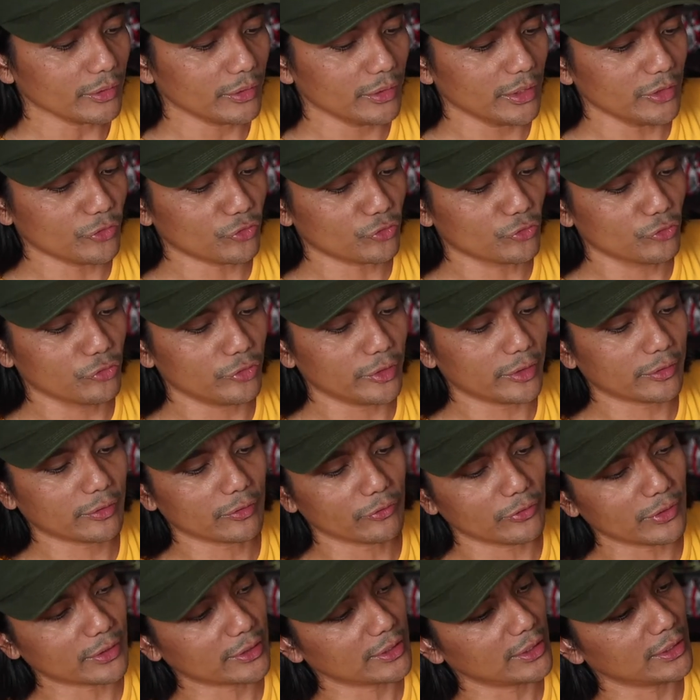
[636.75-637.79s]
It's
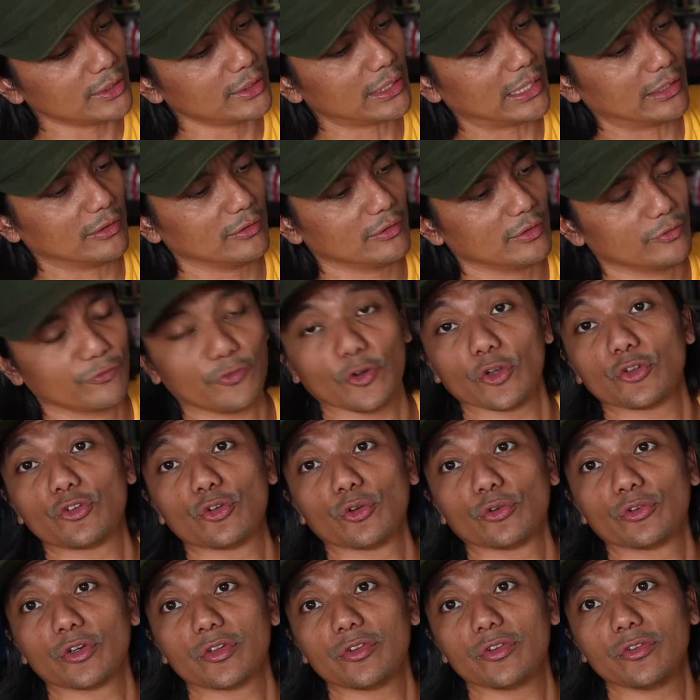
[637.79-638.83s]
written like for
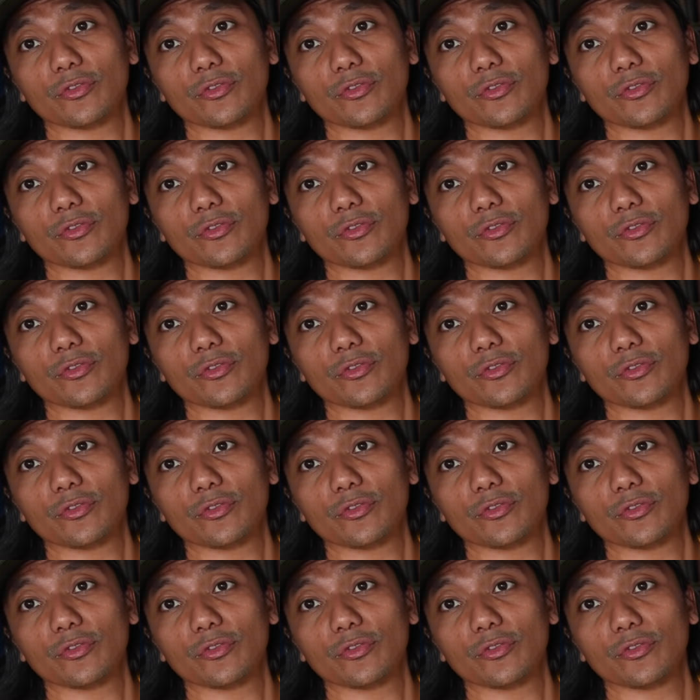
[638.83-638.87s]
children,